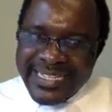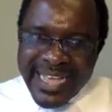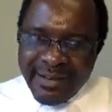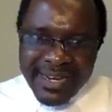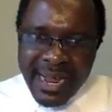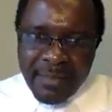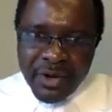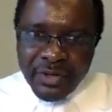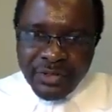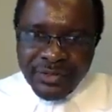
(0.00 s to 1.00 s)
in the Southern
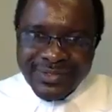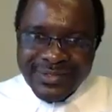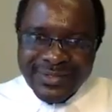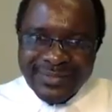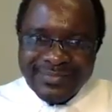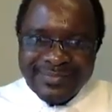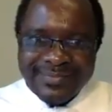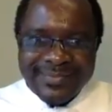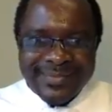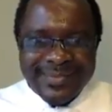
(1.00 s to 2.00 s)
Cameroons,
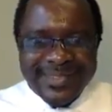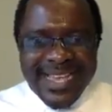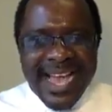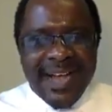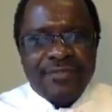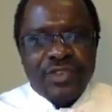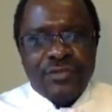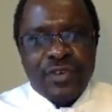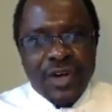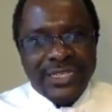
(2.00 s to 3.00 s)
they have
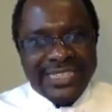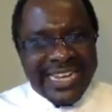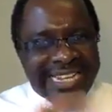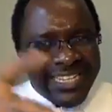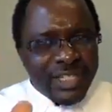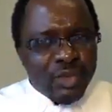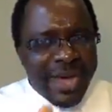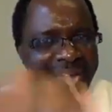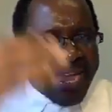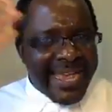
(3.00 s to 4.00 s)
no voice. And that
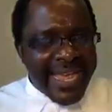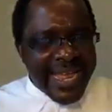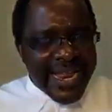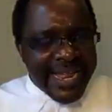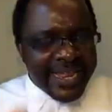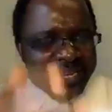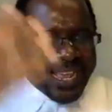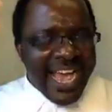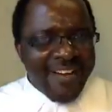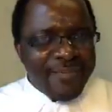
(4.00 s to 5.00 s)
is why
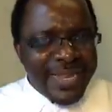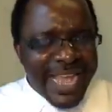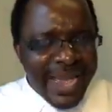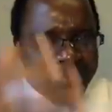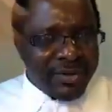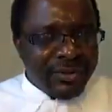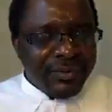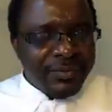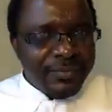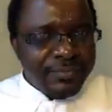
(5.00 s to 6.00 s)
they have been
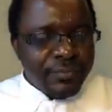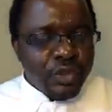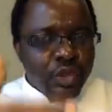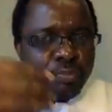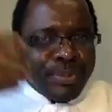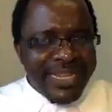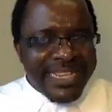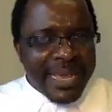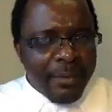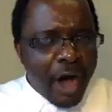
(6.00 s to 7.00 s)
able to
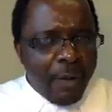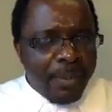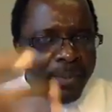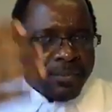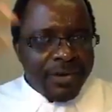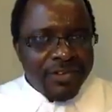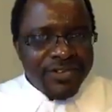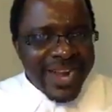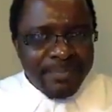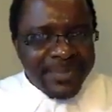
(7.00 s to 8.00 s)
beat them up,
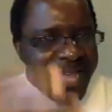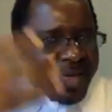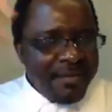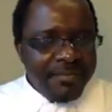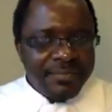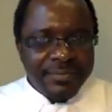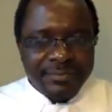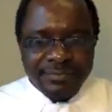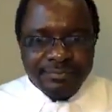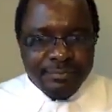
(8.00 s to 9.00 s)
rape them,
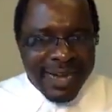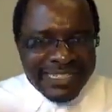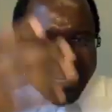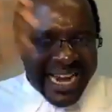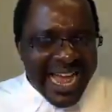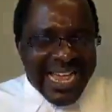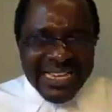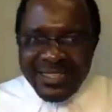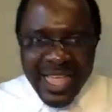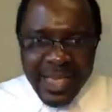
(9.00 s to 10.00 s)

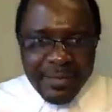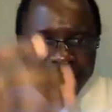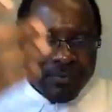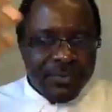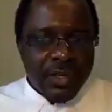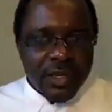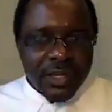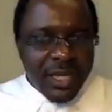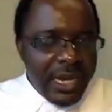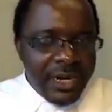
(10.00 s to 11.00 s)
marginalize them,
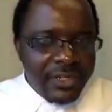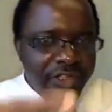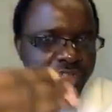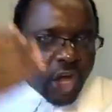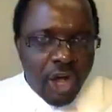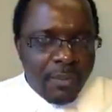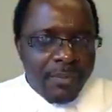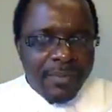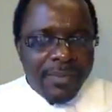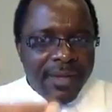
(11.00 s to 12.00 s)
kill
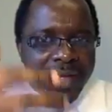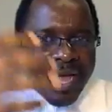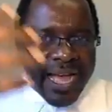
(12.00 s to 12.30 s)
some,